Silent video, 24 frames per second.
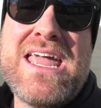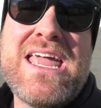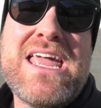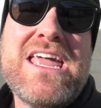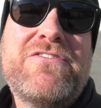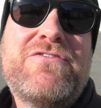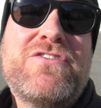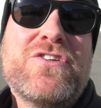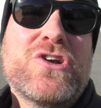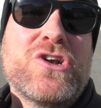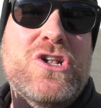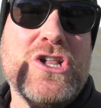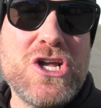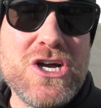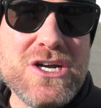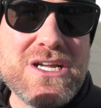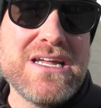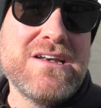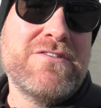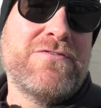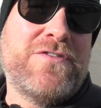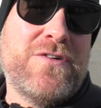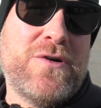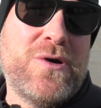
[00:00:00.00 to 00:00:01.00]
If you're
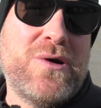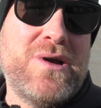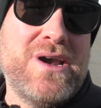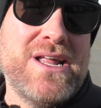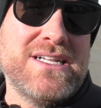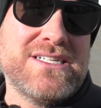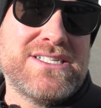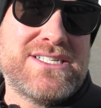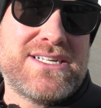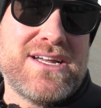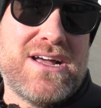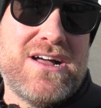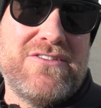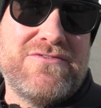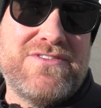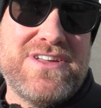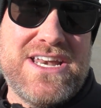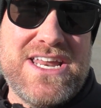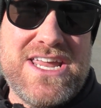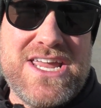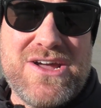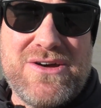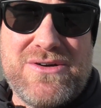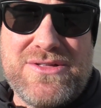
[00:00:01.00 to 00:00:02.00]
looking for an install
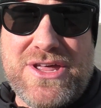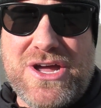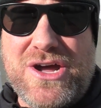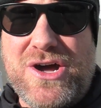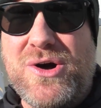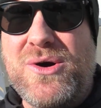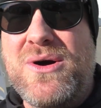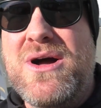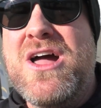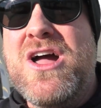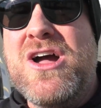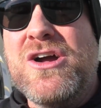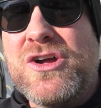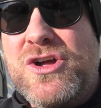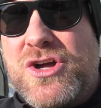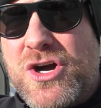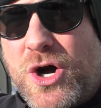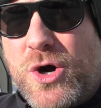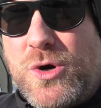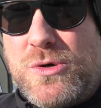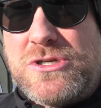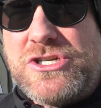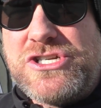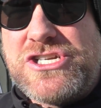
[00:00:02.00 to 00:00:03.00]
video though,
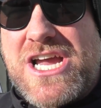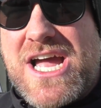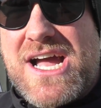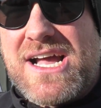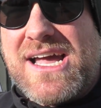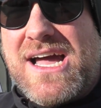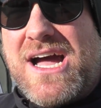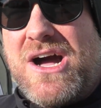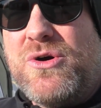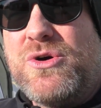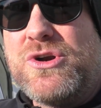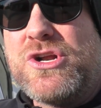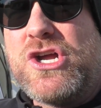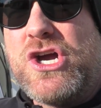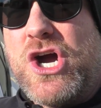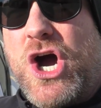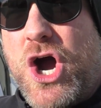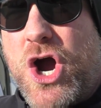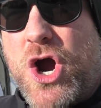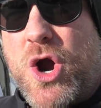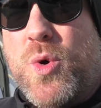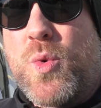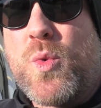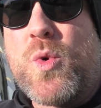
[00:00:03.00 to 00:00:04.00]
go check out
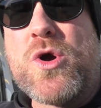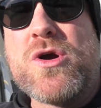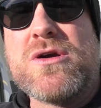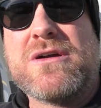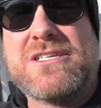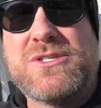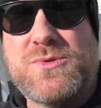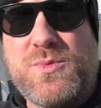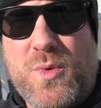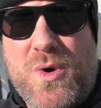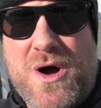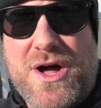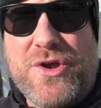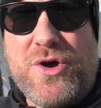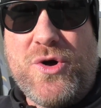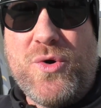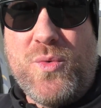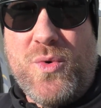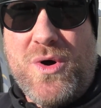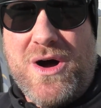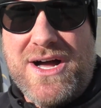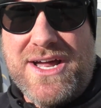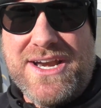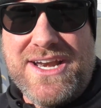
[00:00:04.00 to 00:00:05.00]
CarWorks
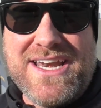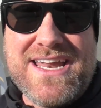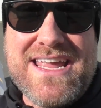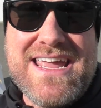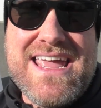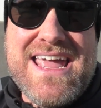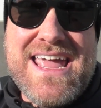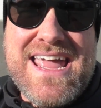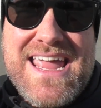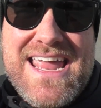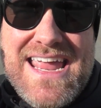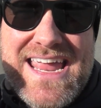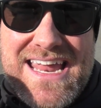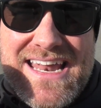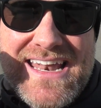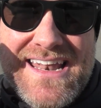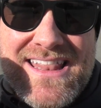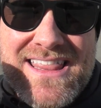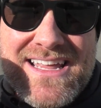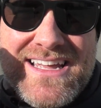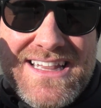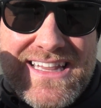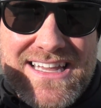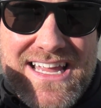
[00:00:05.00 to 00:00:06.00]
101. In
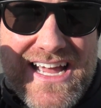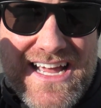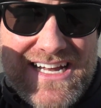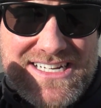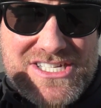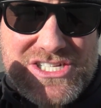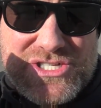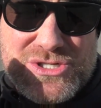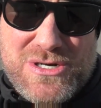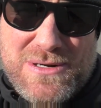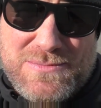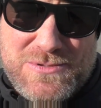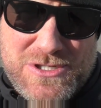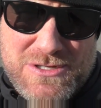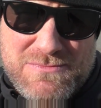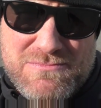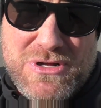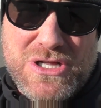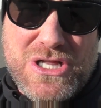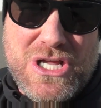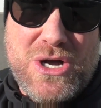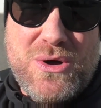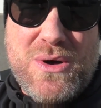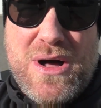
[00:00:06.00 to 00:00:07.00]
the description
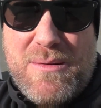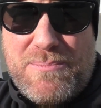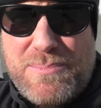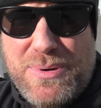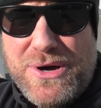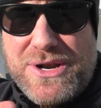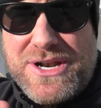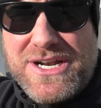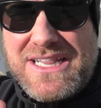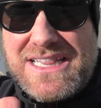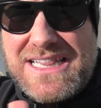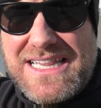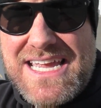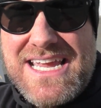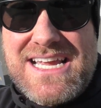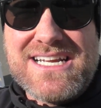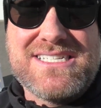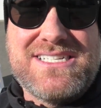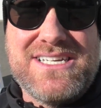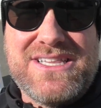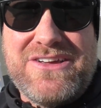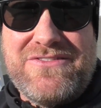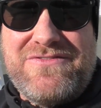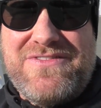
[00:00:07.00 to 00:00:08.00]
below, I'll put a link
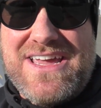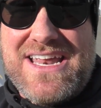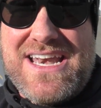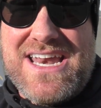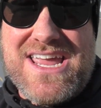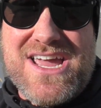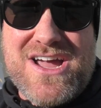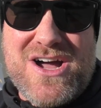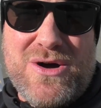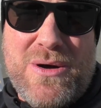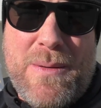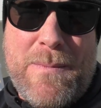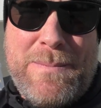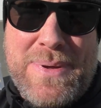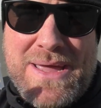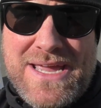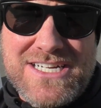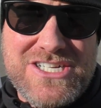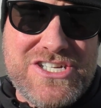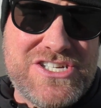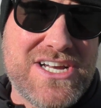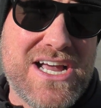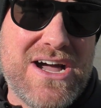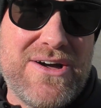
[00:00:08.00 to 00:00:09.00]
to the video. A
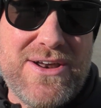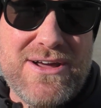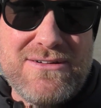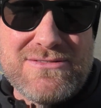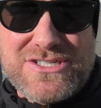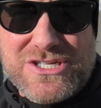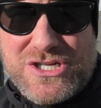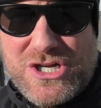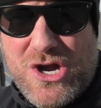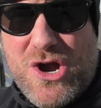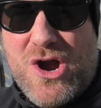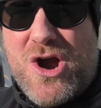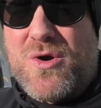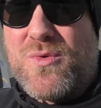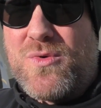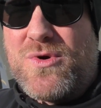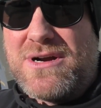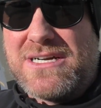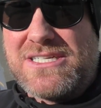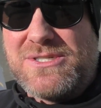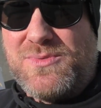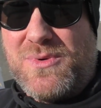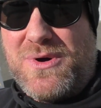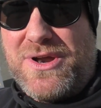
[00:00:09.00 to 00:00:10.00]
big shout out to
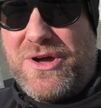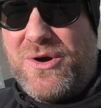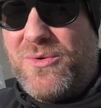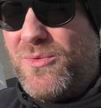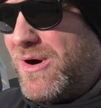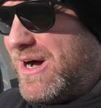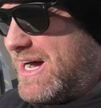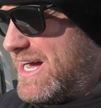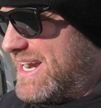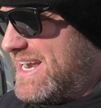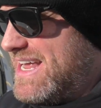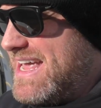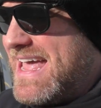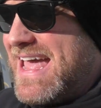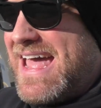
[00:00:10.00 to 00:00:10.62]
CarWorks 101.